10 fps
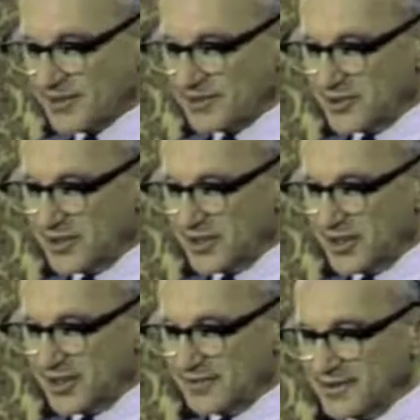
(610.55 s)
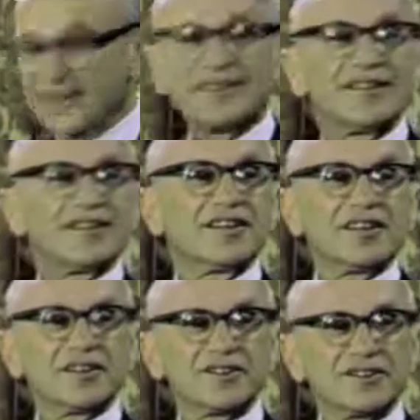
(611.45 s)
Or to give
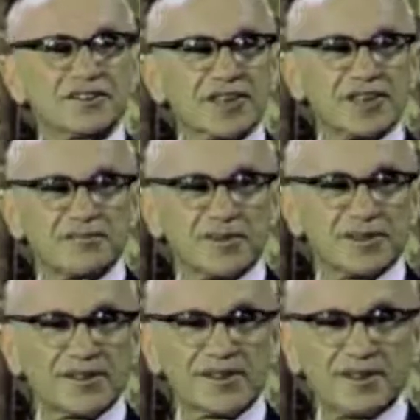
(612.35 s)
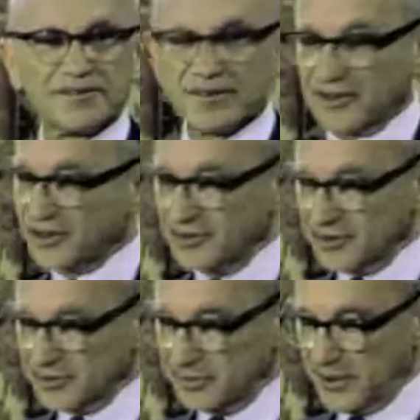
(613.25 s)
another example of the
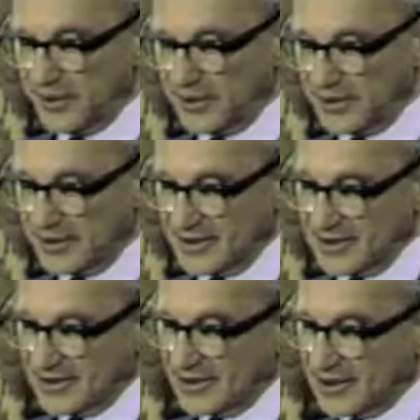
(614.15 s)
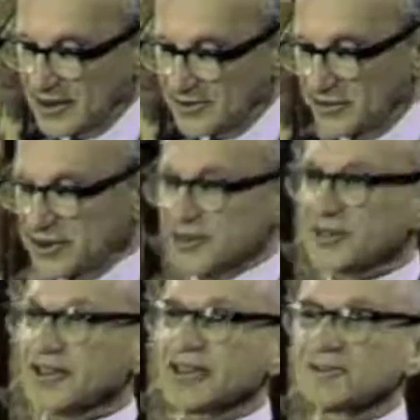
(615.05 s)
newspeak that
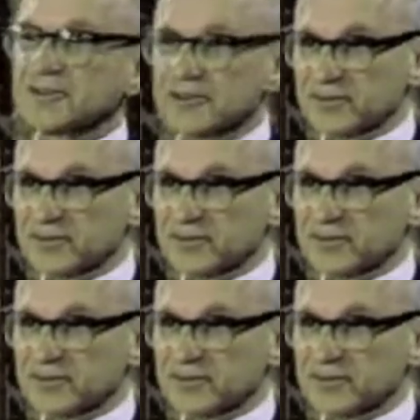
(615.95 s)
unfortunately Mr.